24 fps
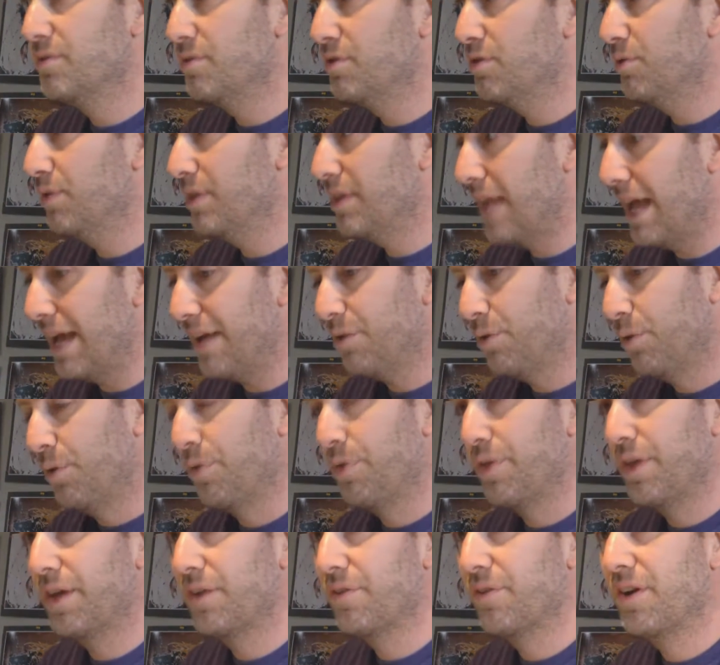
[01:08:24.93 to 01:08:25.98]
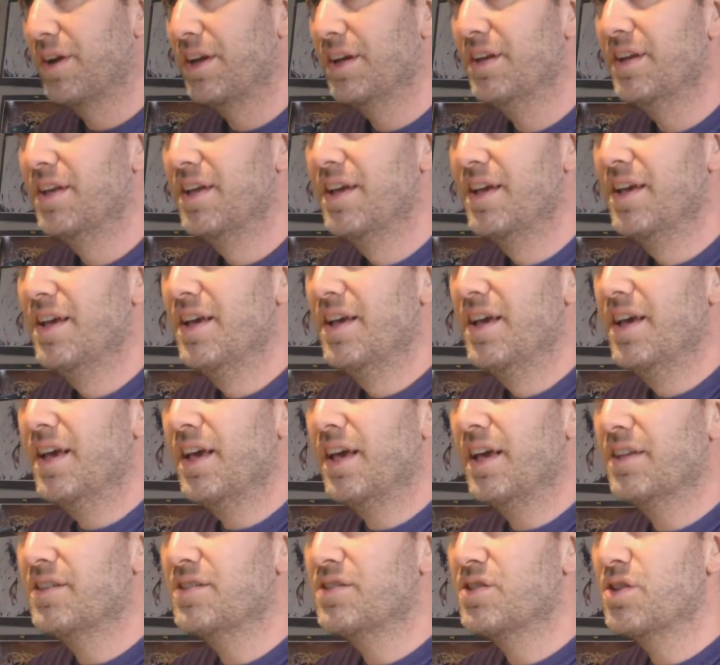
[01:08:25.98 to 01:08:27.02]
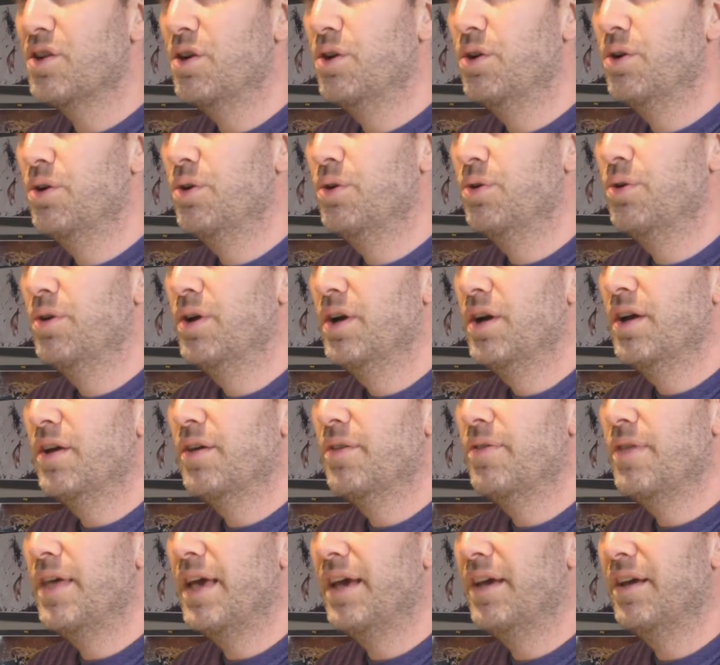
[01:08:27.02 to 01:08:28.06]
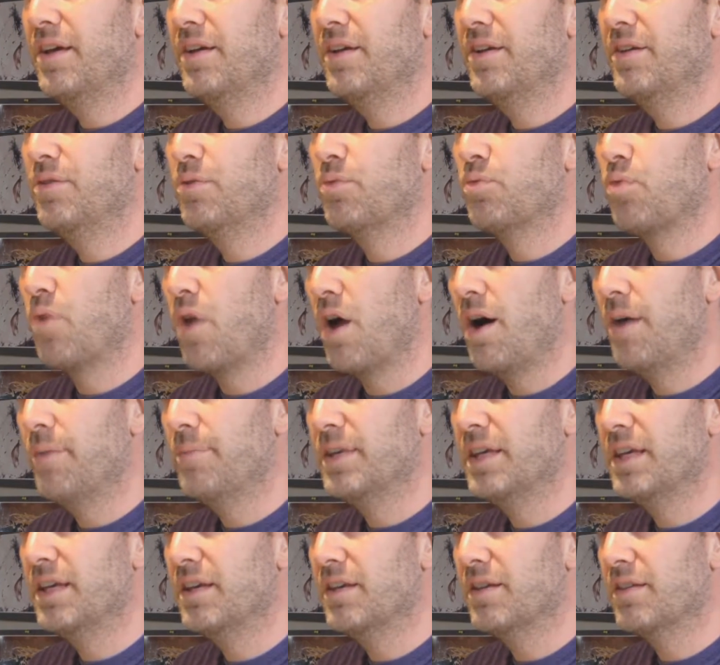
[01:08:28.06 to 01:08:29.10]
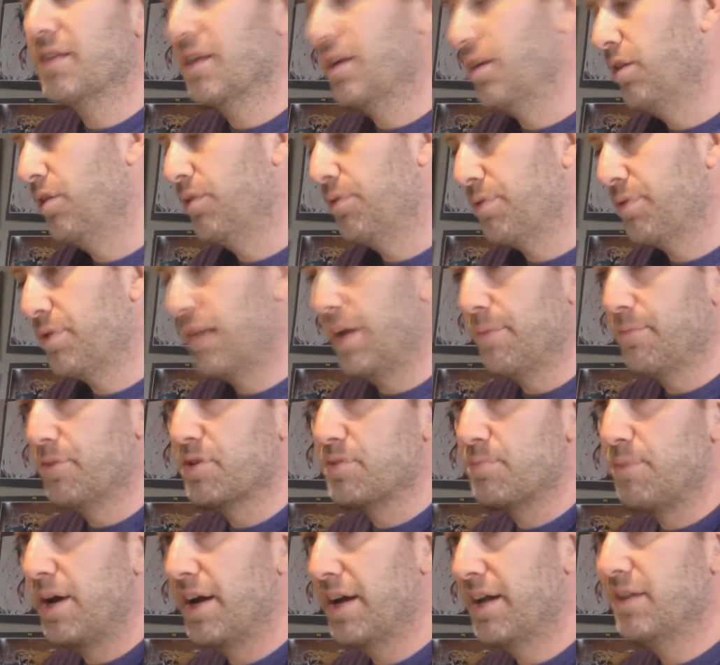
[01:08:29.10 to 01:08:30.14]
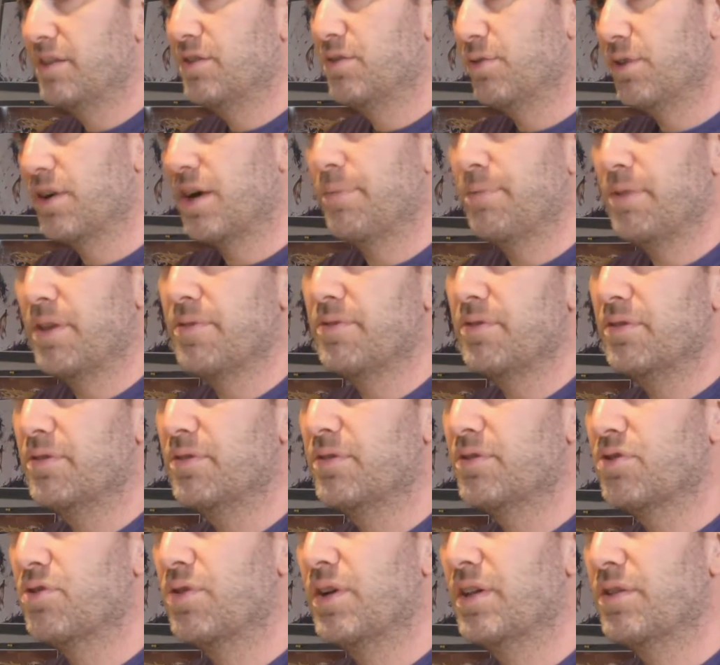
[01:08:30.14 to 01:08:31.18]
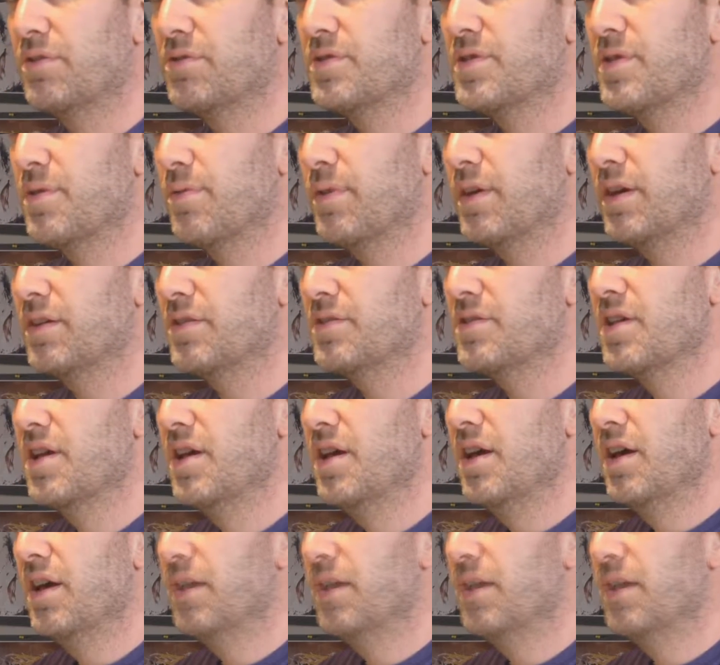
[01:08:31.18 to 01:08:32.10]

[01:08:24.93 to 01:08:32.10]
doing that whole thing, right? And so then Rami, time goes by, I do a couple other little trailers and things.